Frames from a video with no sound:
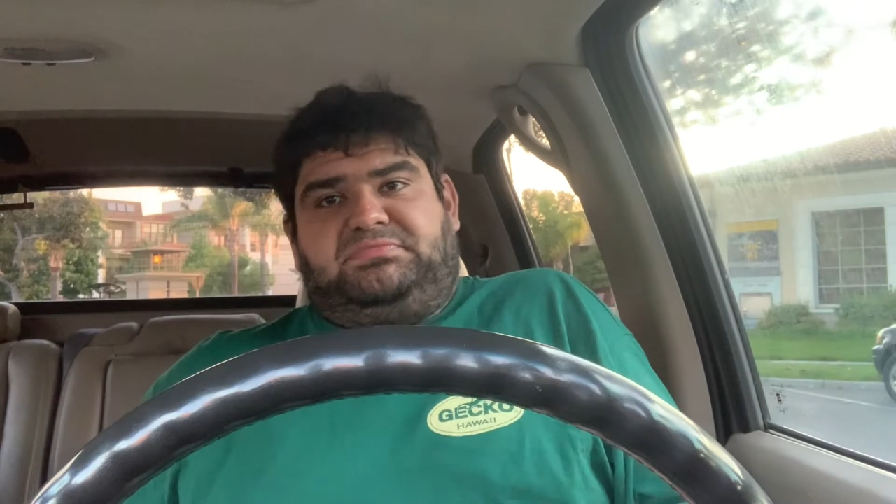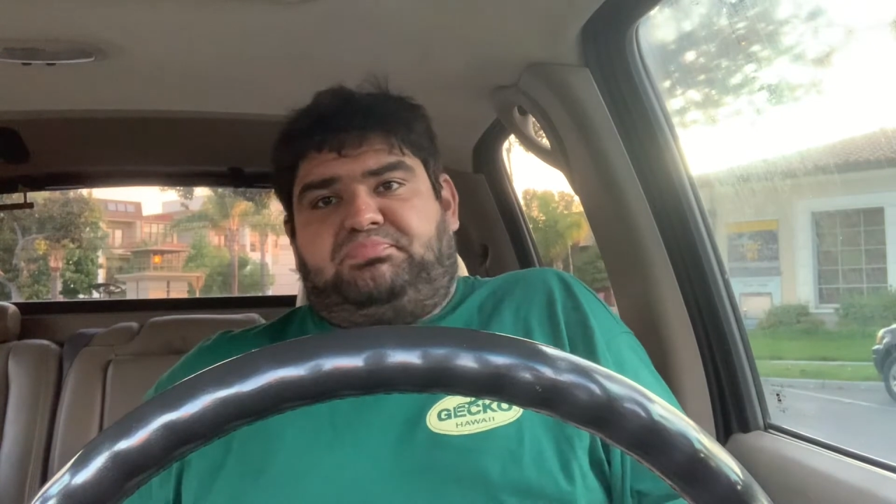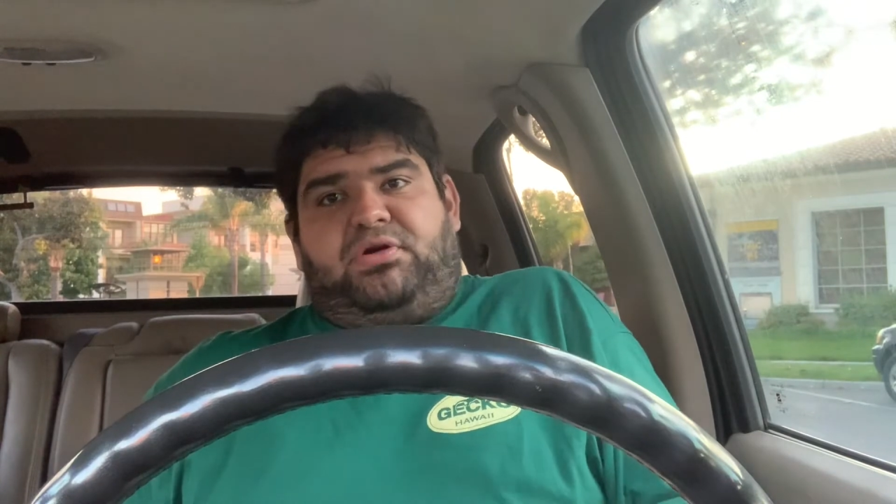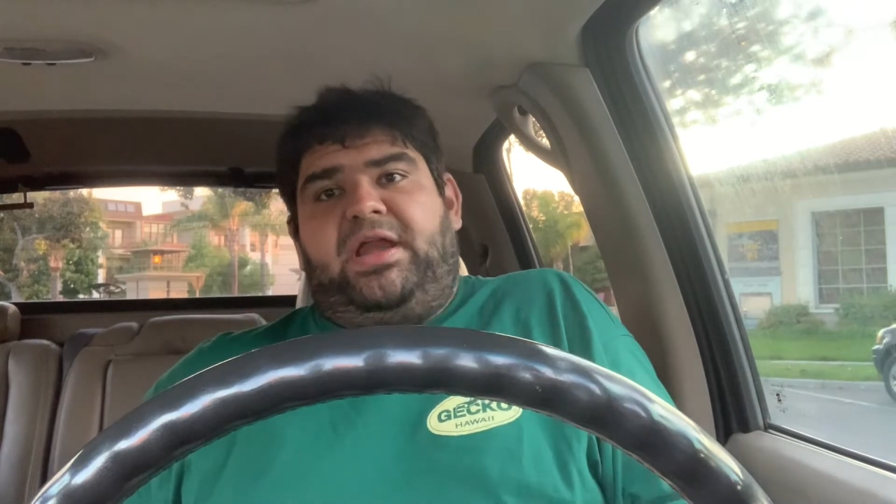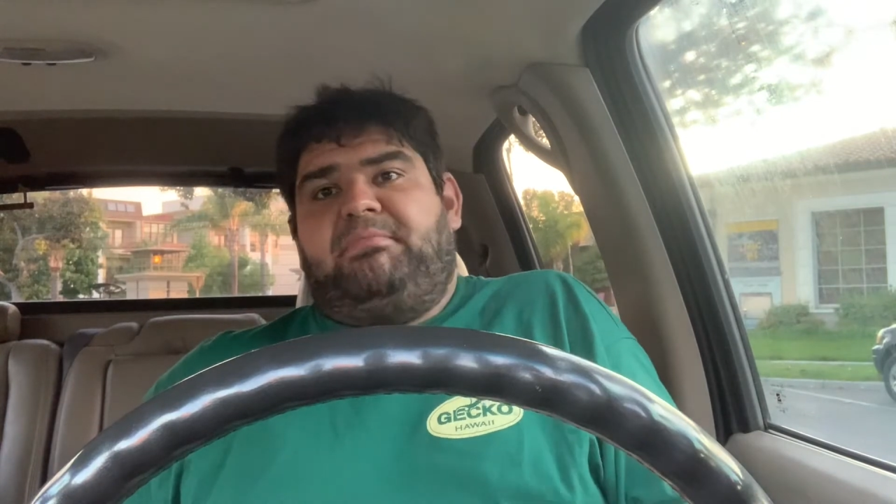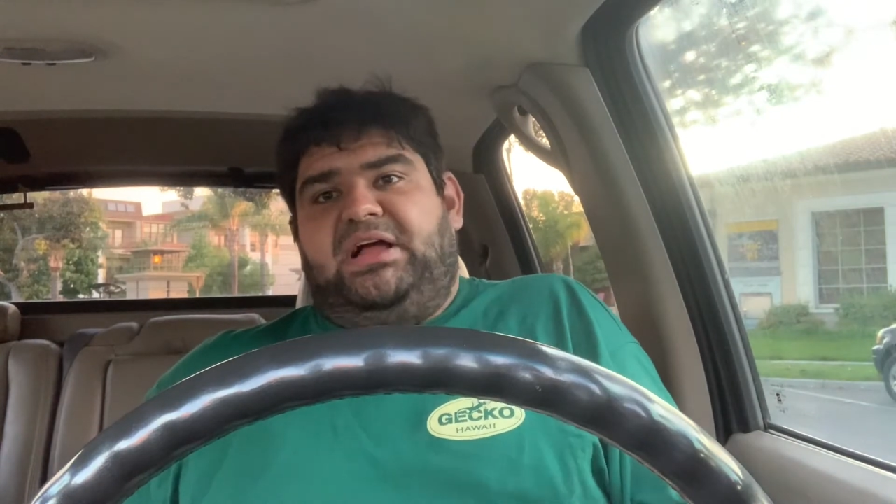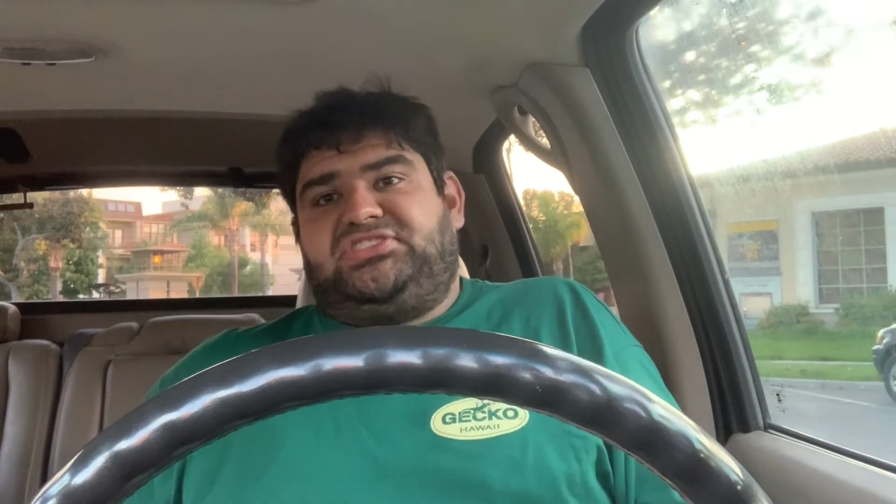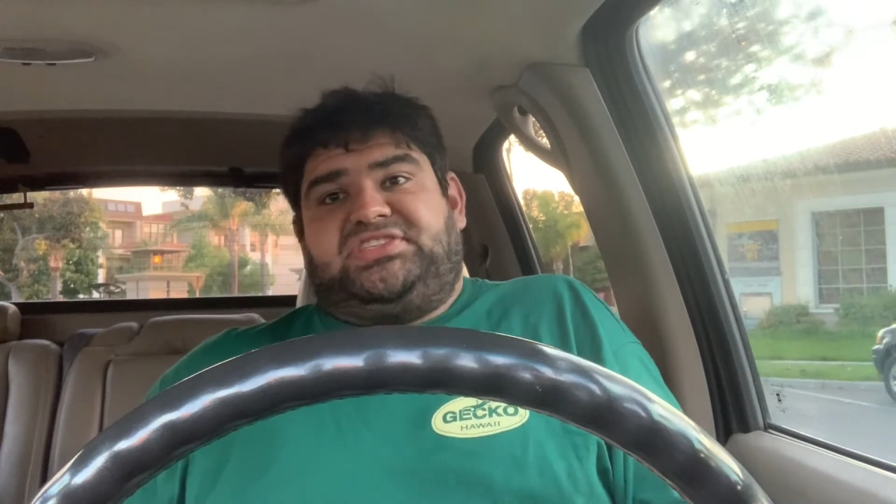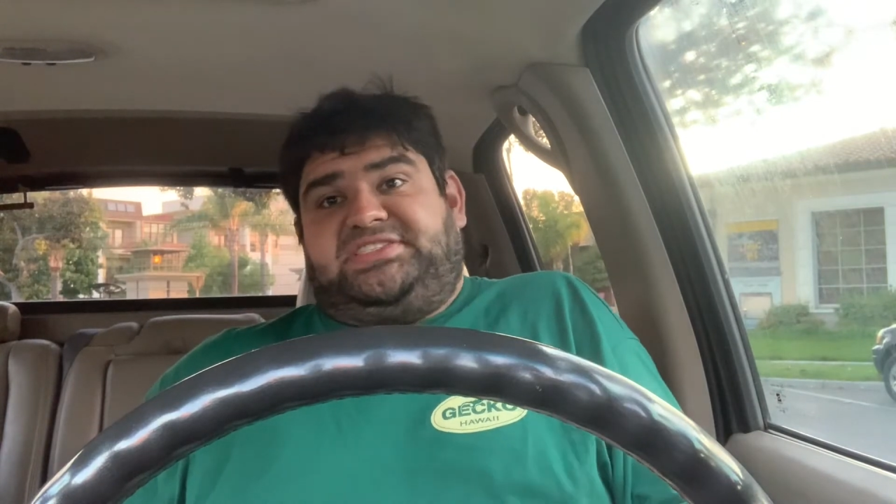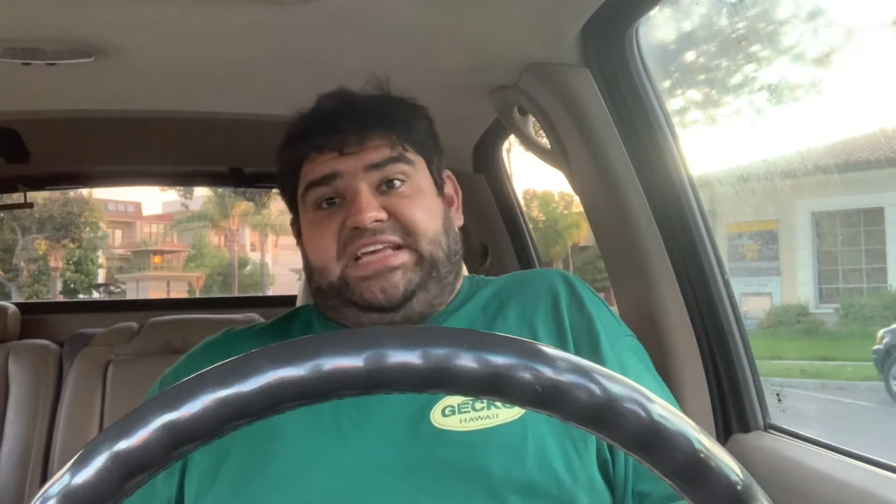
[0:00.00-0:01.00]
pretty
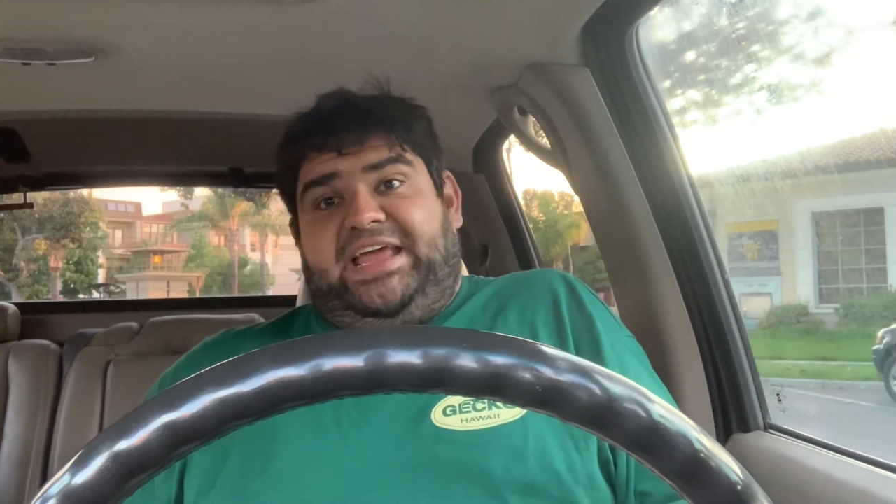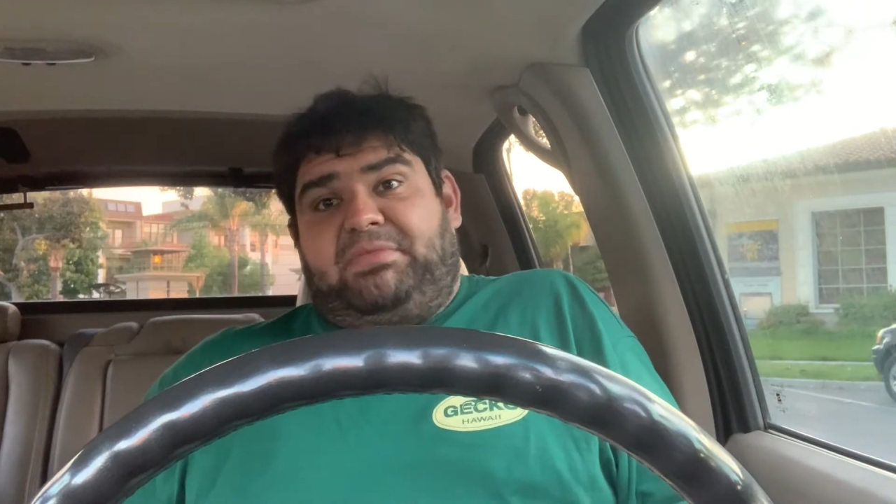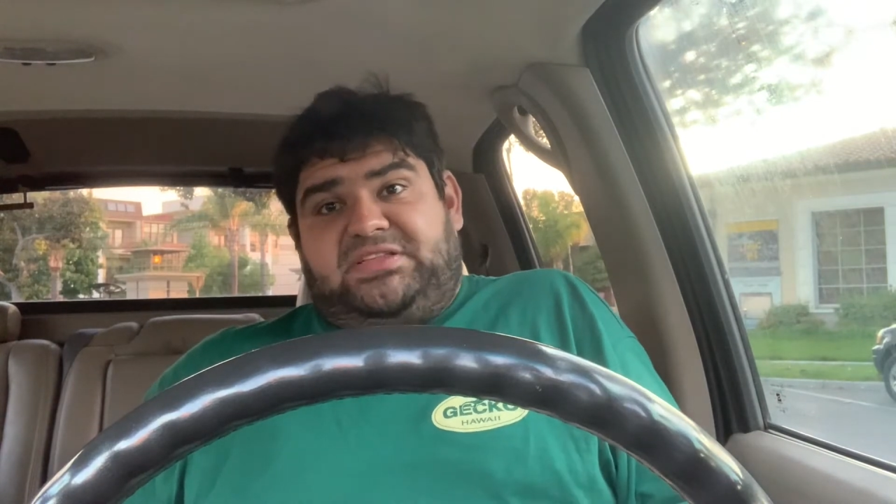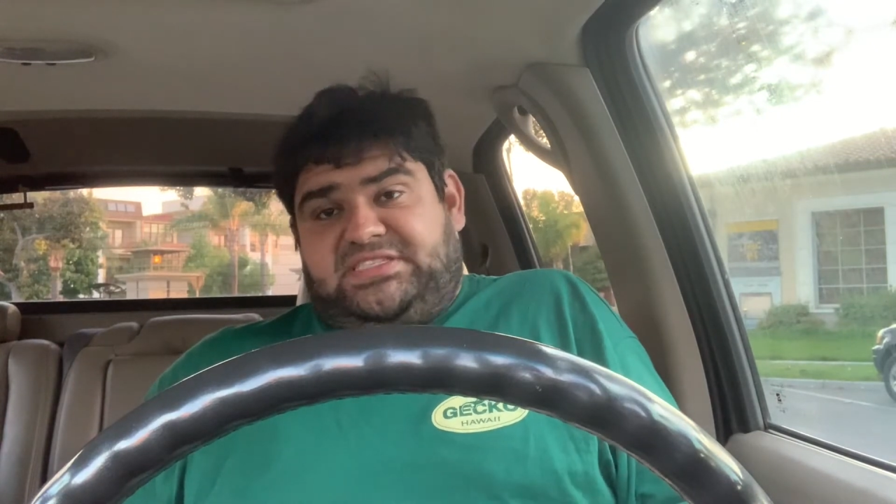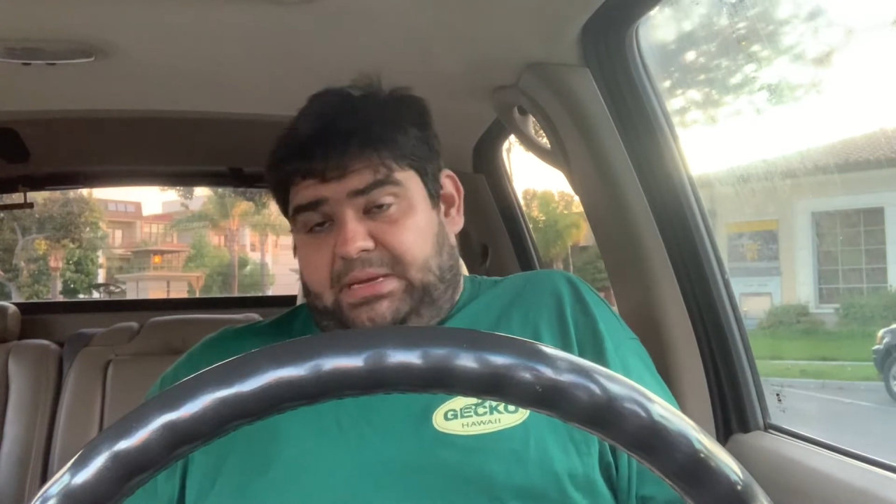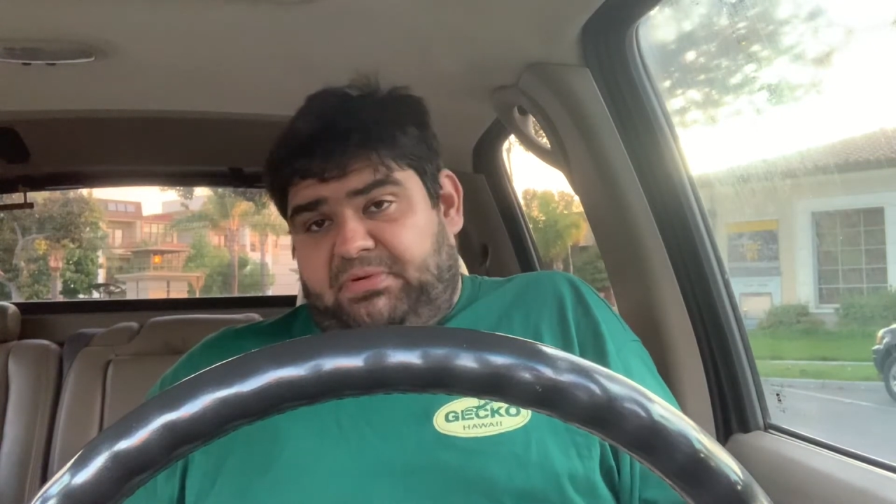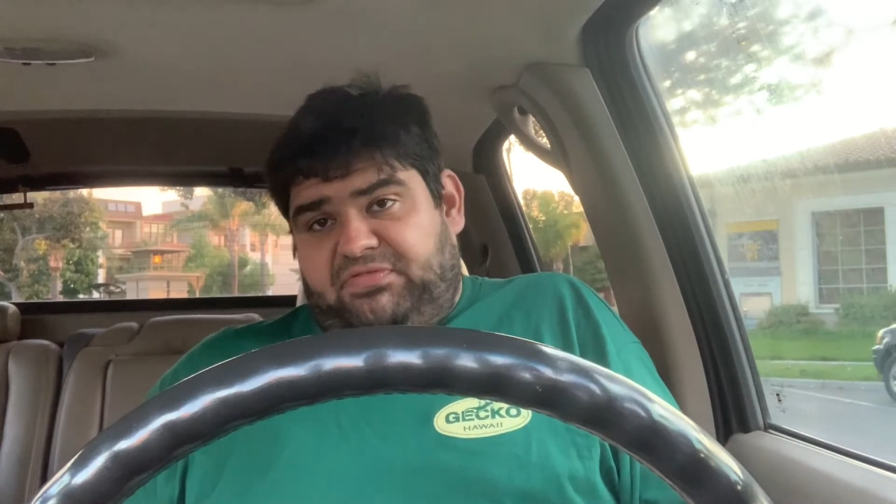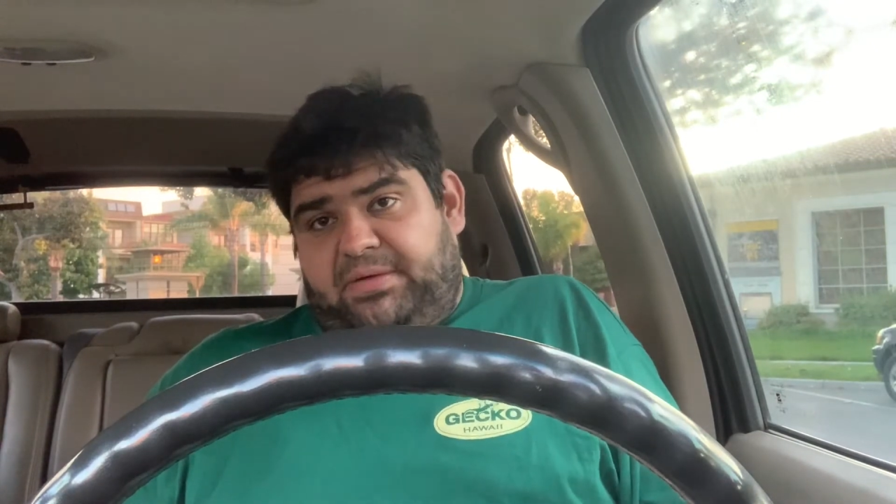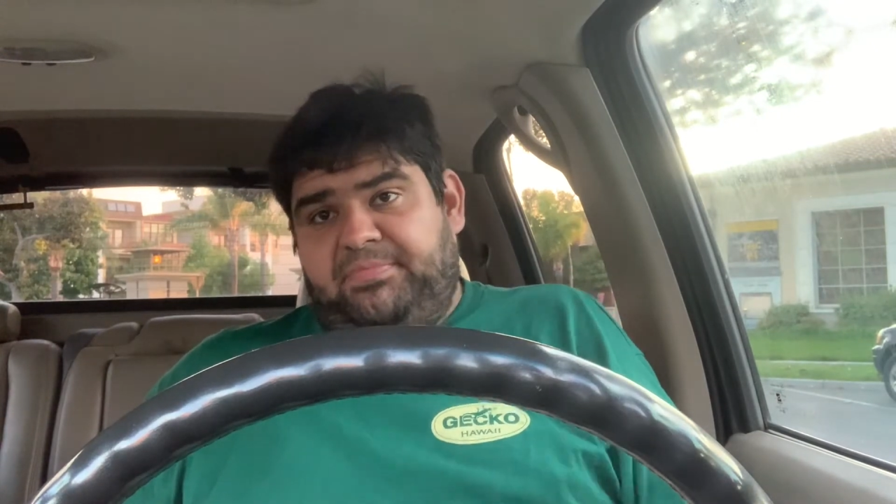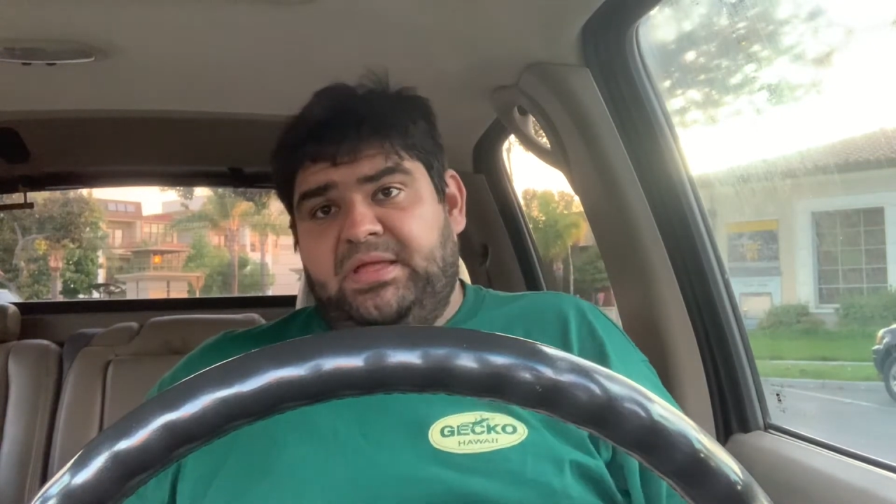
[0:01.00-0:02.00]
much the same on some of
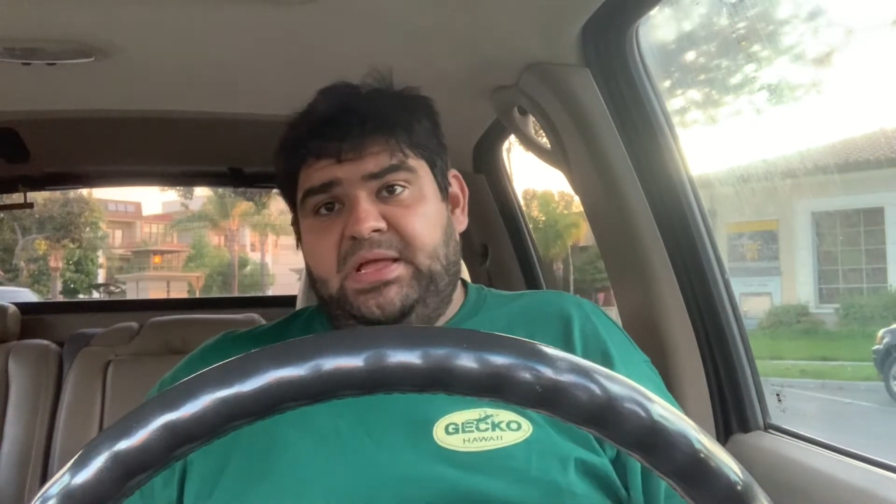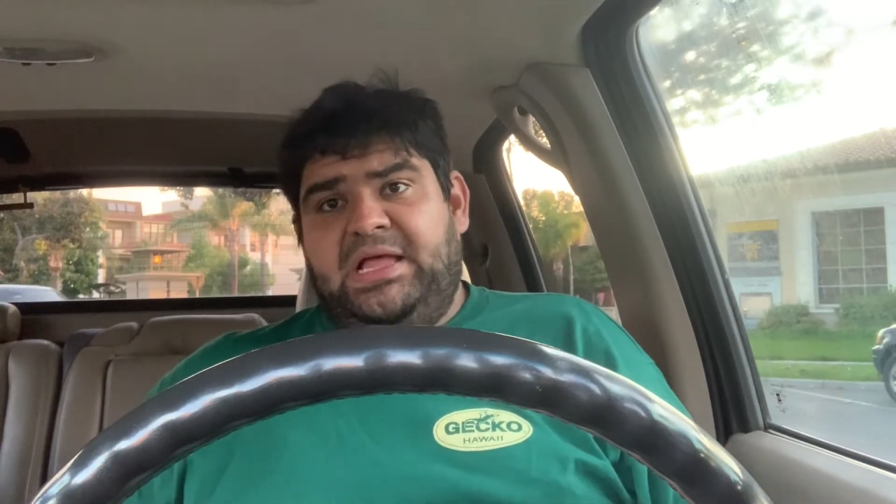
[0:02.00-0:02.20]
them.